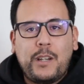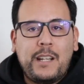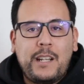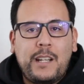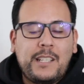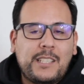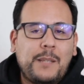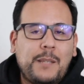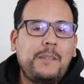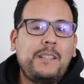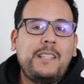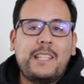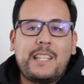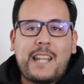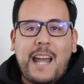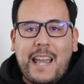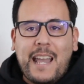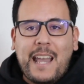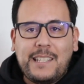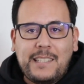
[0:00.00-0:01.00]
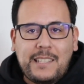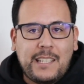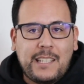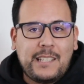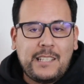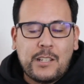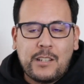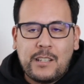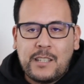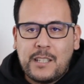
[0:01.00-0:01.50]
And it's something that I did,
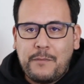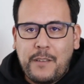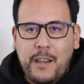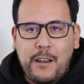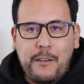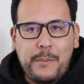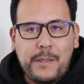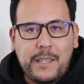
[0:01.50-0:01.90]
you know, in the very